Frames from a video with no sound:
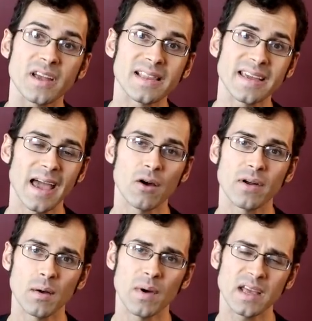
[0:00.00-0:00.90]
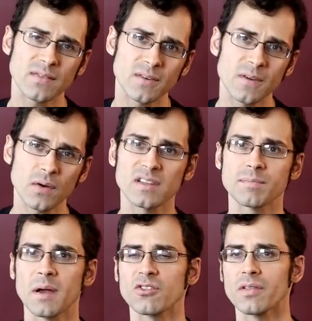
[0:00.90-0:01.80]
you click out, I want to give a very
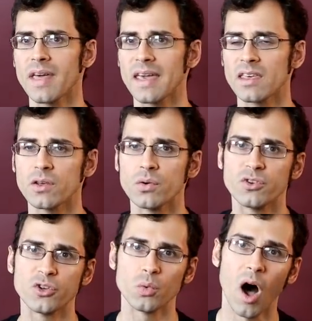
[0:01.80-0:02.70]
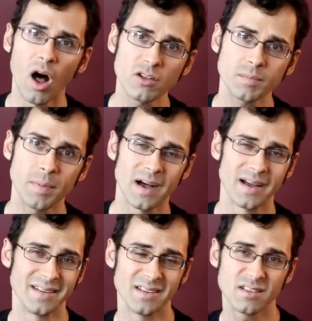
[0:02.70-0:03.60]
special thank you to
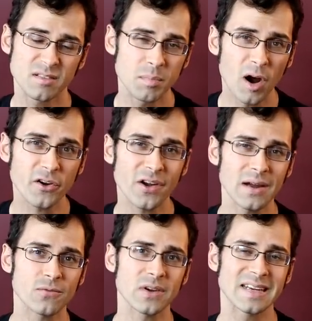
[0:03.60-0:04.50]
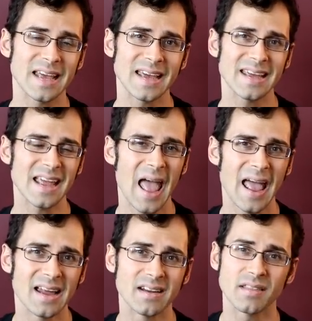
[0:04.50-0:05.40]
AltPod, Smarter Every Day,
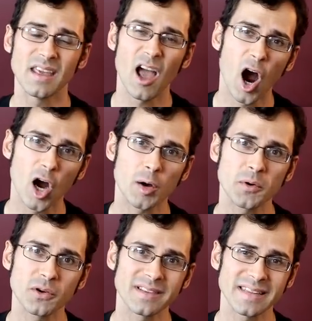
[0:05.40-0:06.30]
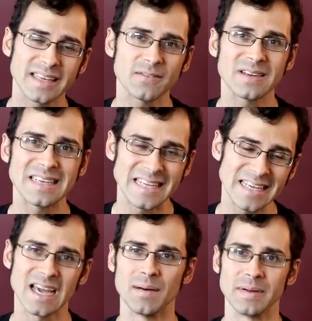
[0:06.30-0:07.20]
and the Harbor Leaf
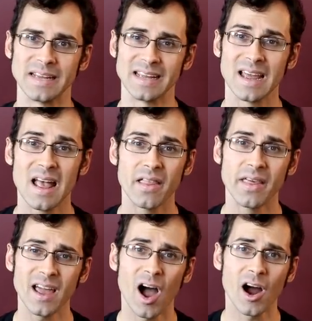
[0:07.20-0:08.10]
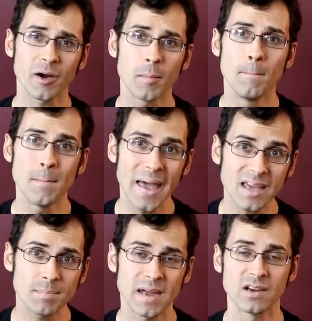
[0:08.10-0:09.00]
Tea Company. They are
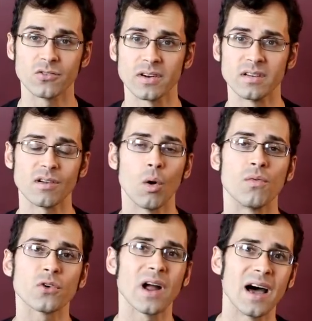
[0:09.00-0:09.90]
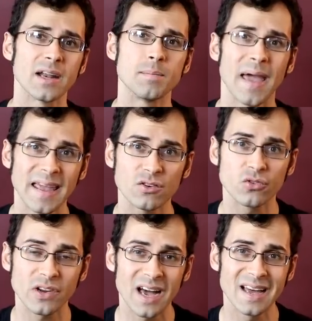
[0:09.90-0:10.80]
mega patrons over on
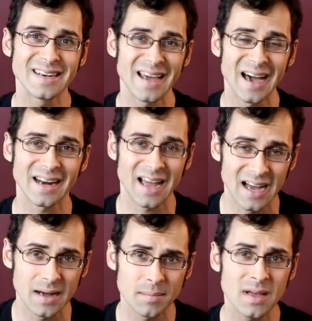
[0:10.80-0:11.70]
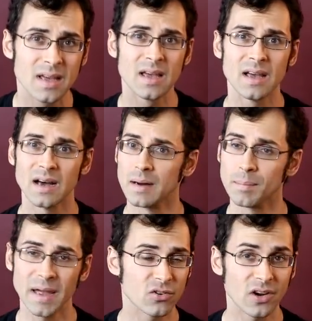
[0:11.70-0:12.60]
Patreon.com.
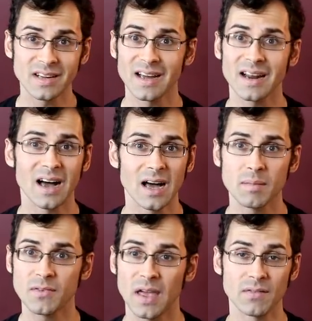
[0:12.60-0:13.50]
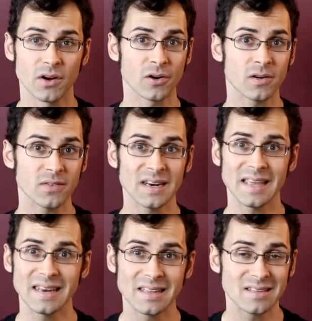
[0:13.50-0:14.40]
Patreon.com, if you haven't heard of it,
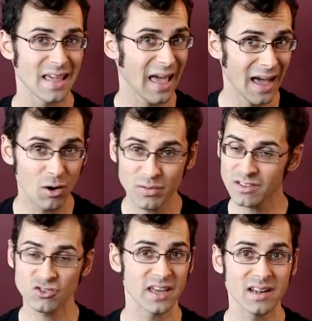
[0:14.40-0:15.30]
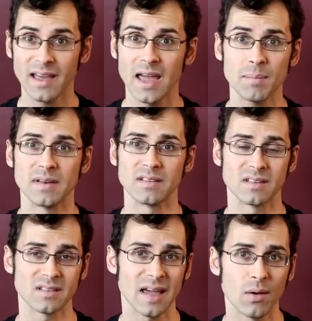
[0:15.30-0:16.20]
it is how this channel happens.
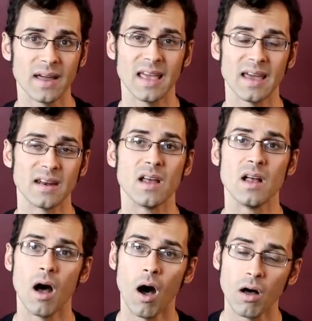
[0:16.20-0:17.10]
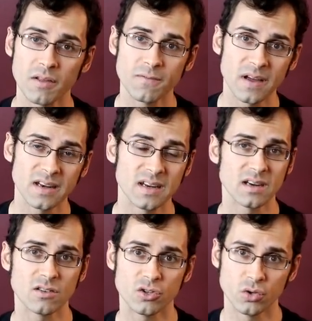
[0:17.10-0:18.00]
It's how I get all the
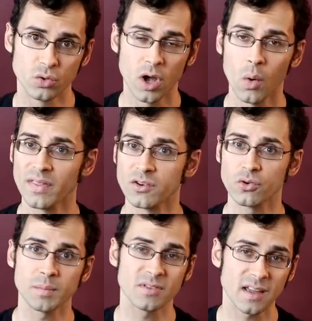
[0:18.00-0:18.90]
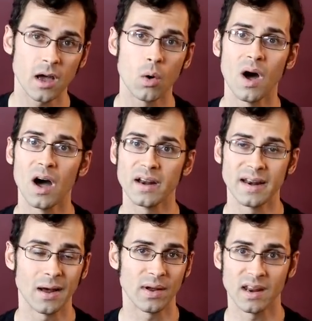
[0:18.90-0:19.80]
funding to go on the trips I go on
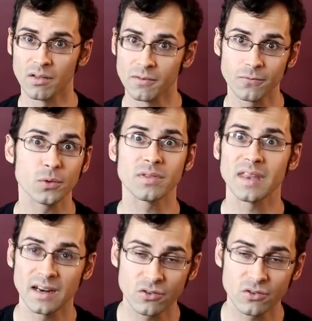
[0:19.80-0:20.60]
and how I get all the fruit that I